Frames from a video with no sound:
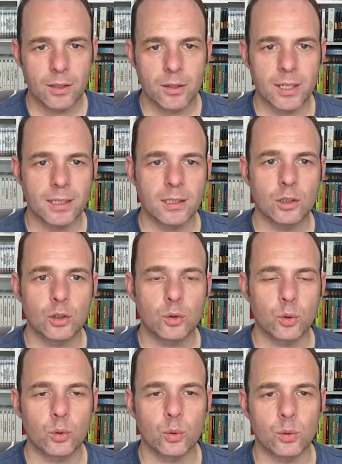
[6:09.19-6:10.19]
threatens
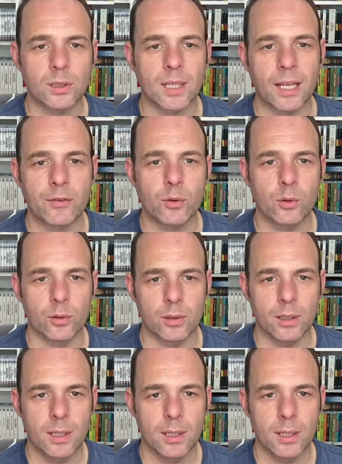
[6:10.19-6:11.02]
Toto's livelihood.